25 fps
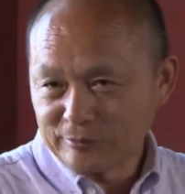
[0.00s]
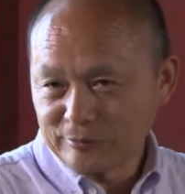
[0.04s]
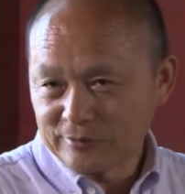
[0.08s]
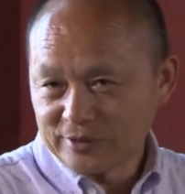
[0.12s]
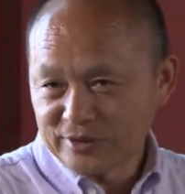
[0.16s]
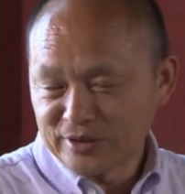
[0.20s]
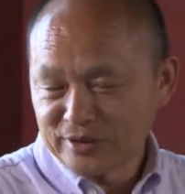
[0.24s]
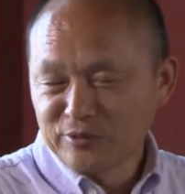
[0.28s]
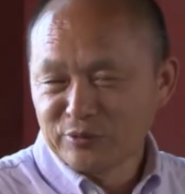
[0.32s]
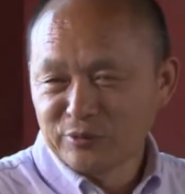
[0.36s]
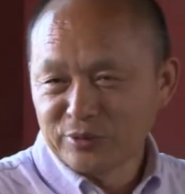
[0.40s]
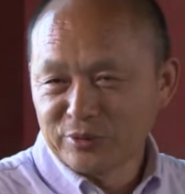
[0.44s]

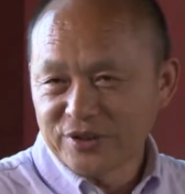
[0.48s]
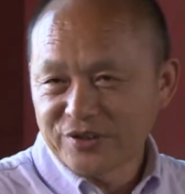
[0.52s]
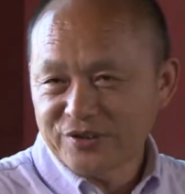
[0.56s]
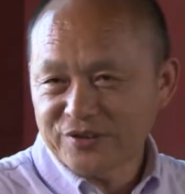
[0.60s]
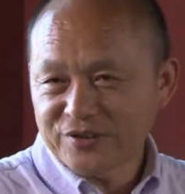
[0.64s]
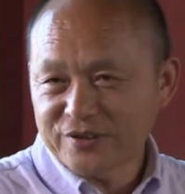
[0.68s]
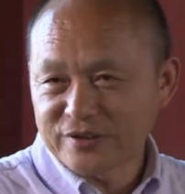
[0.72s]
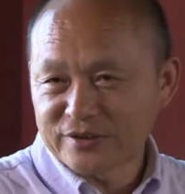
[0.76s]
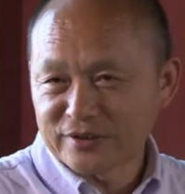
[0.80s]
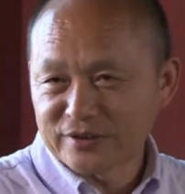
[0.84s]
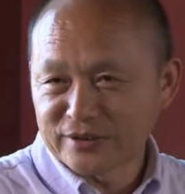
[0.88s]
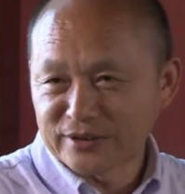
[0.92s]

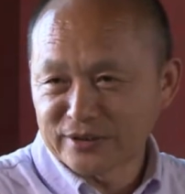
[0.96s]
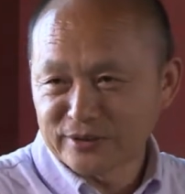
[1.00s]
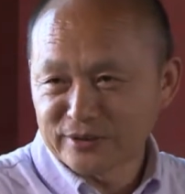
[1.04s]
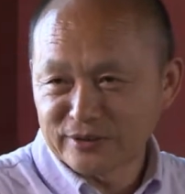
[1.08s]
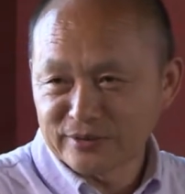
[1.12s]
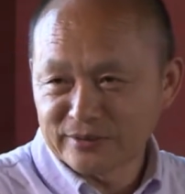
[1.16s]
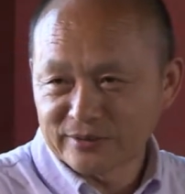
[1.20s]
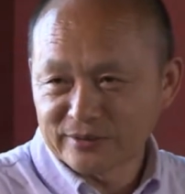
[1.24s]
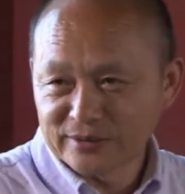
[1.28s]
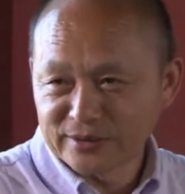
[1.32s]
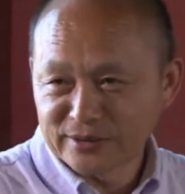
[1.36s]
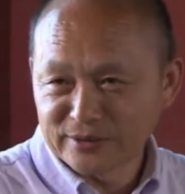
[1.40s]
interests
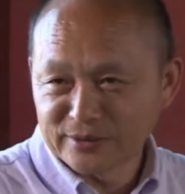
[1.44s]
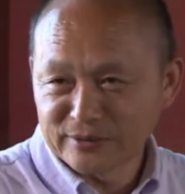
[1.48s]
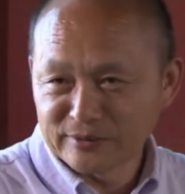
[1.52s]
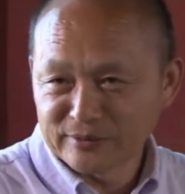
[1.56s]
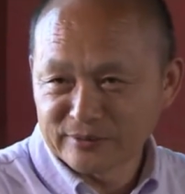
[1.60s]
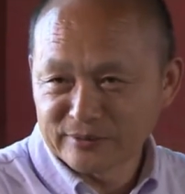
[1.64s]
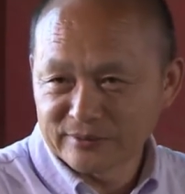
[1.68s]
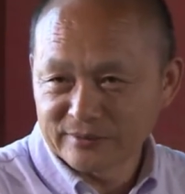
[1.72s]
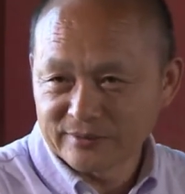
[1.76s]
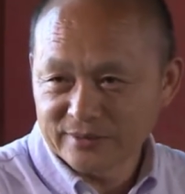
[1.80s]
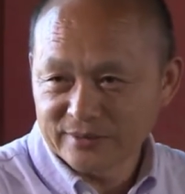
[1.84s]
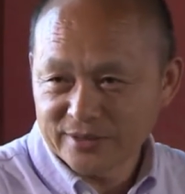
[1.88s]

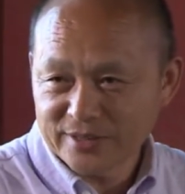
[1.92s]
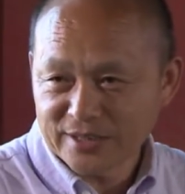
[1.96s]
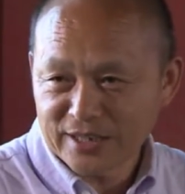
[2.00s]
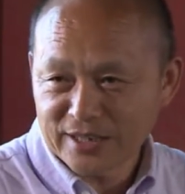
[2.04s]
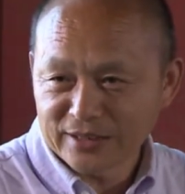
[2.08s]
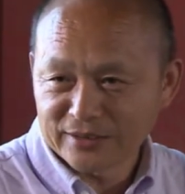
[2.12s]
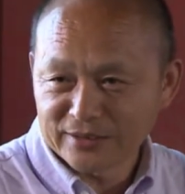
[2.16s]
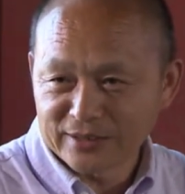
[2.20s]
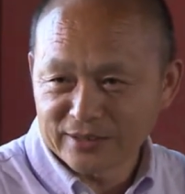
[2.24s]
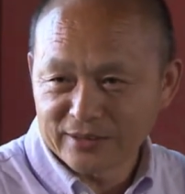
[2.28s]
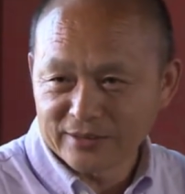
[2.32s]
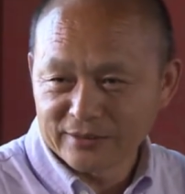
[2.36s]
in
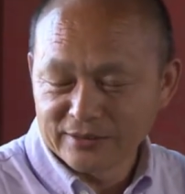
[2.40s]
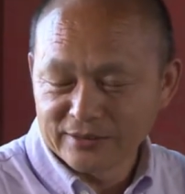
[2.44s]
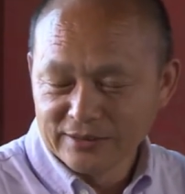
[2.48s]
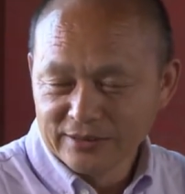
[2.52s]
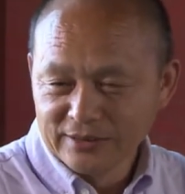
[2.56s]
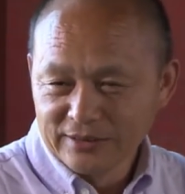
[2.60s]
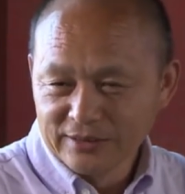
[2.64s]
China.